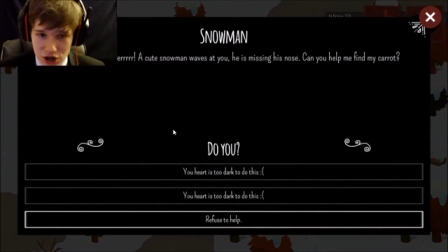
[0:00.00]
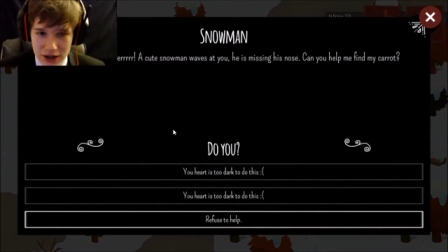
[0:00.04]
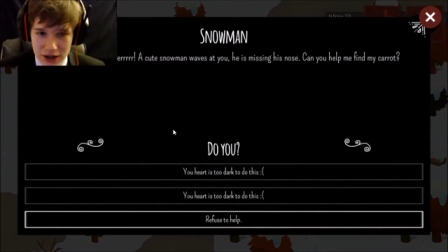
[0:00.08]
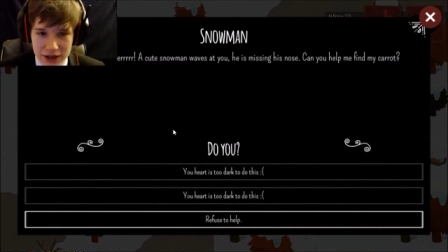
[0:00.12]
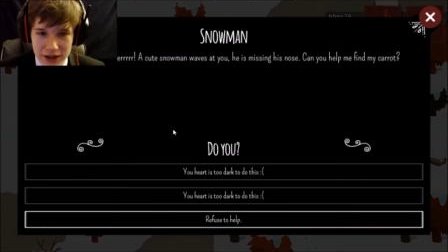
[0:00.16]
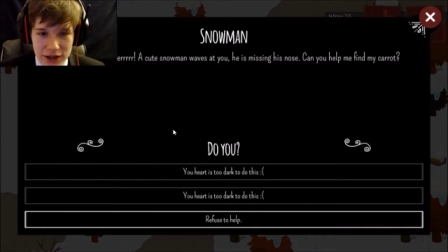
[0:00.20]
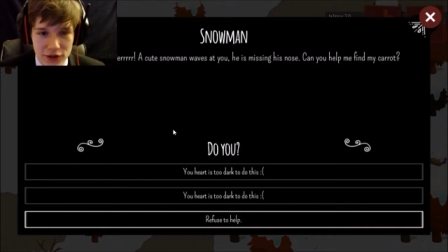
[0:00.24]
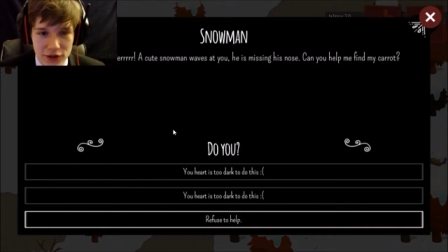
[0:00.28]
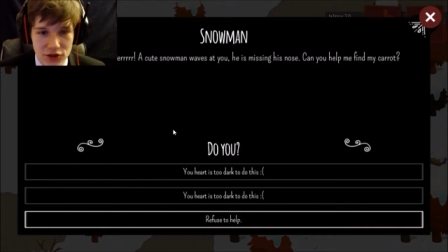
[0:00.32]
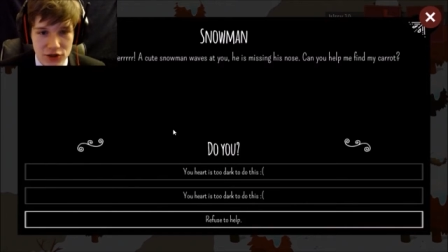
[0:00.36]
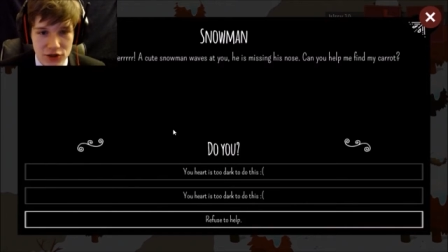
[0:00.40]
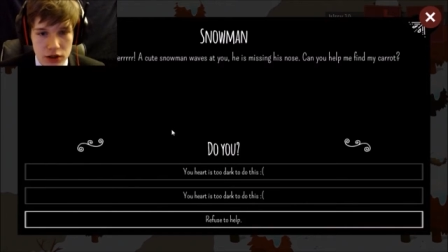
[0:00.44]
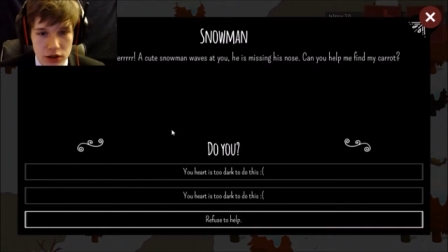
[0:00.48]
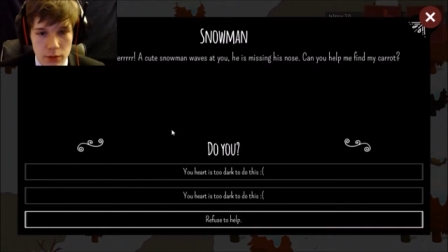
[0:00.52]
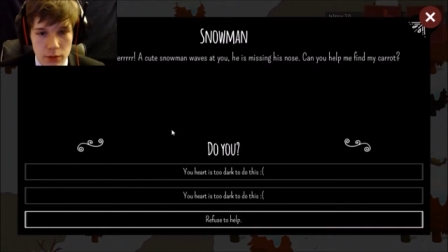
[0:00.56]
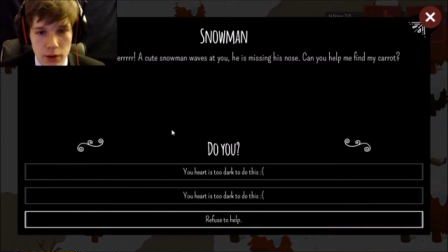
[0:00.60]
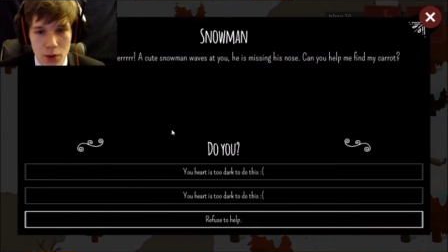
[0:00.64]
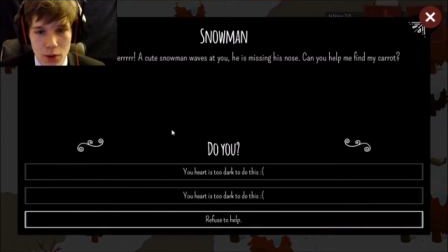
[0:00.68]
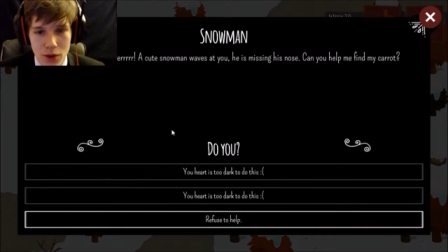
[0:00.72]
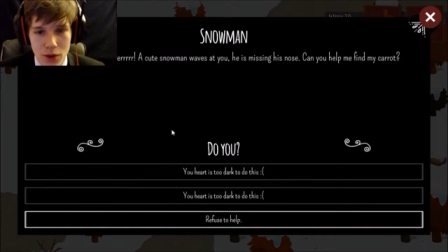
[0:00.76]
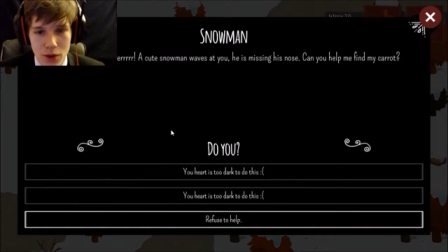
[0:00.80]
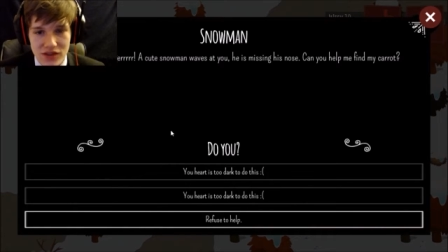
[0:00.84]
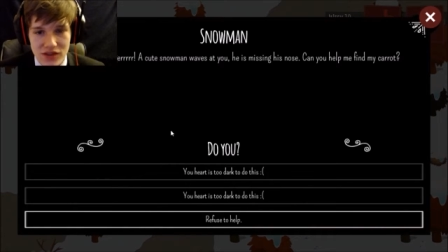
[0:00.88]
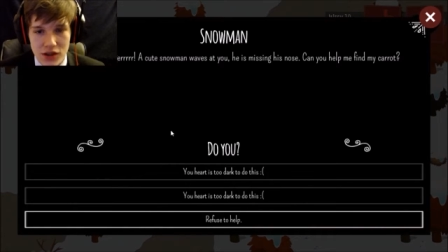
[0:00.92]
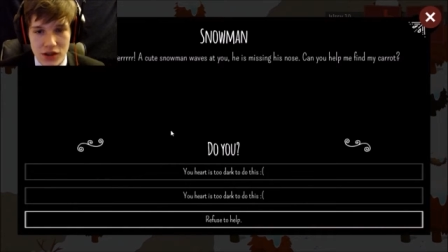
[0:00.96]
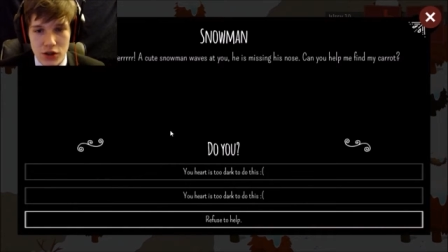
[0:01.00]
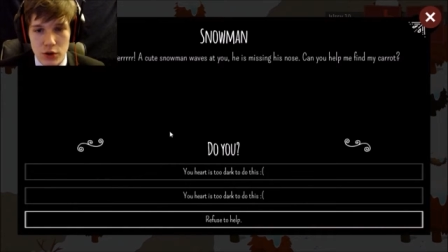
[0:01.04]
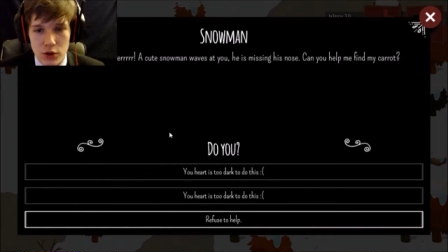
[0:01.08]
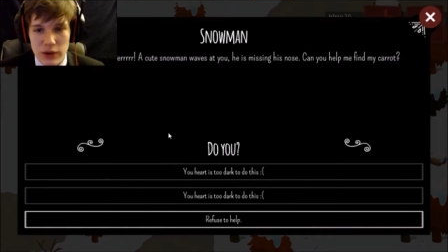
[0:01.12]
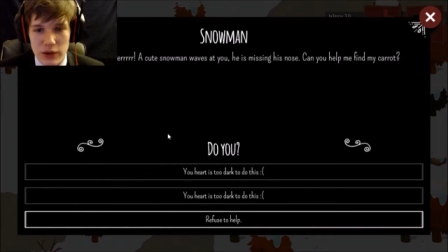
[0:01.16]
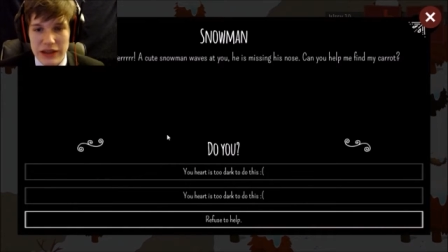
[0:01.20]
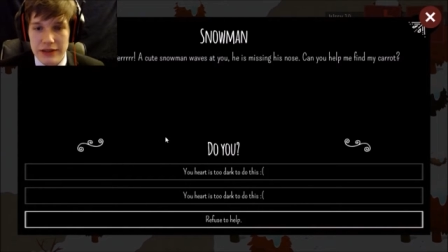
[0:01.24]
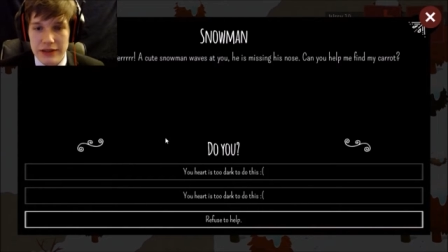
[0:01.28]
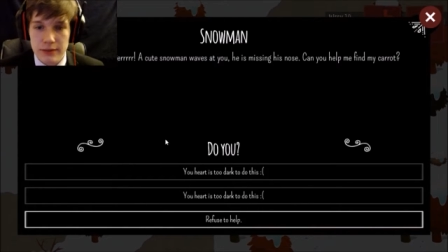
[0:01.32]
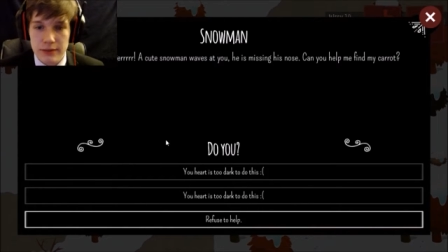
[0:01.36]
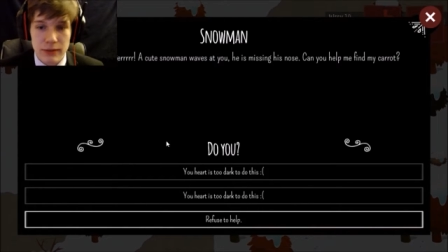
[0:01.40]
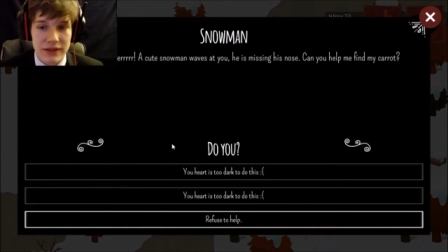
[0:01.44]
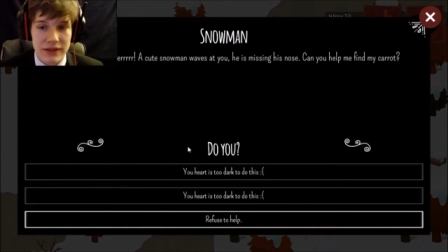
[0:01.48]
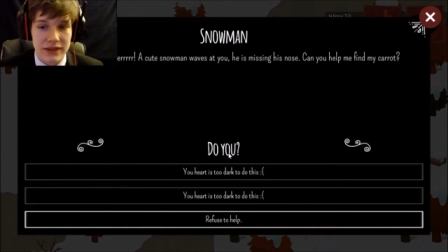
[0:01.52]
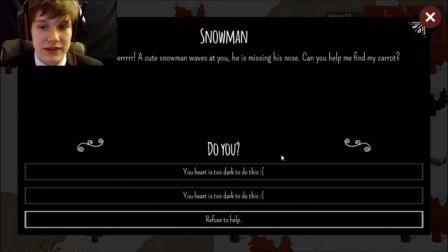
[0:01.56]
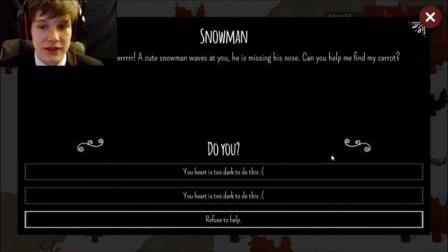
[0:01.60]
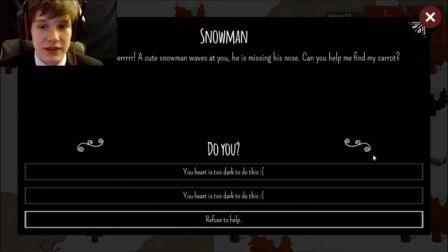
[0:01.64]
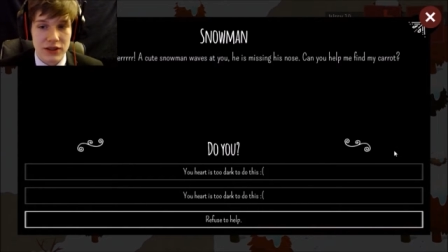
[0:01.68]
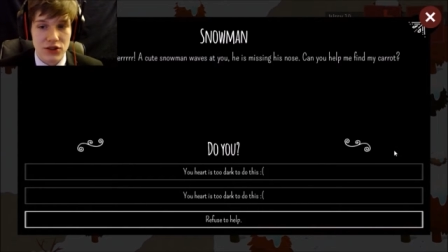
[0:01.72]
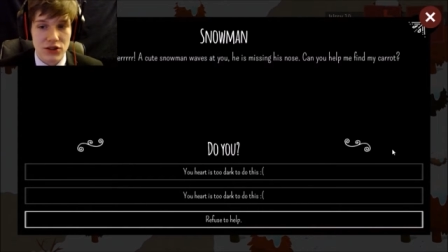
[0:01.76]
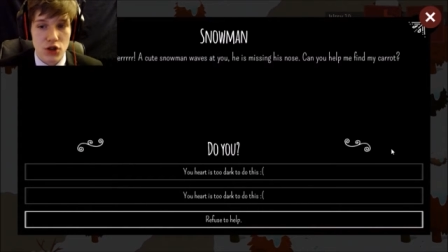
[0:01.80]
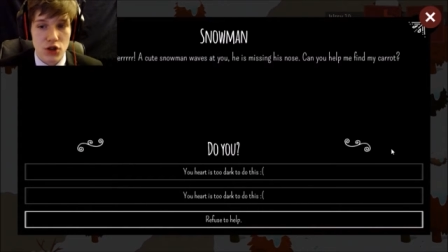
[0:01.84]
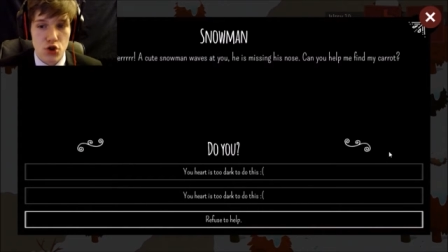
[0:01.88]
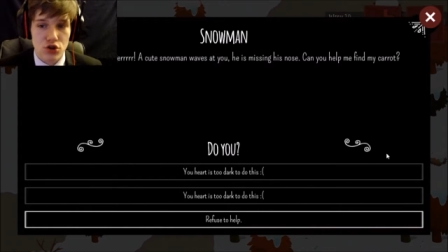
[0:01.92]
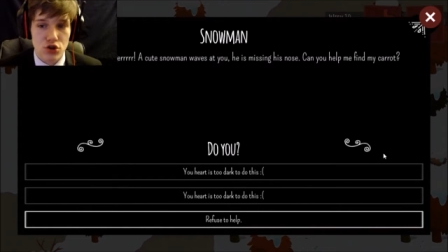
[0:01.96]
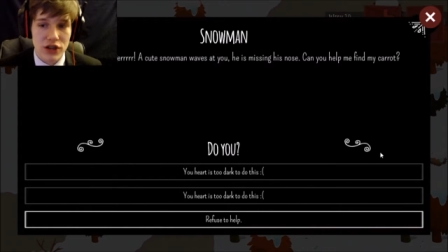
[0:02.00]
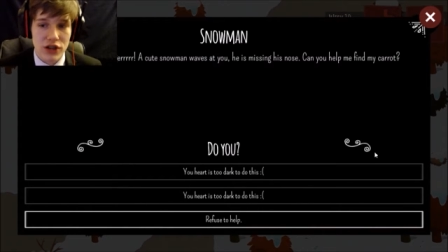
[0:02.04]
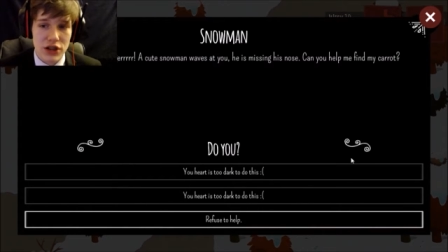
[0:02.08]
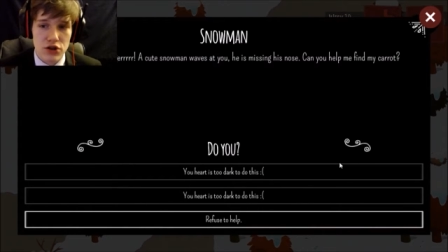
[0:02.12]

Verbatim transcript: A cute snowman waves at you. He's missing his nose.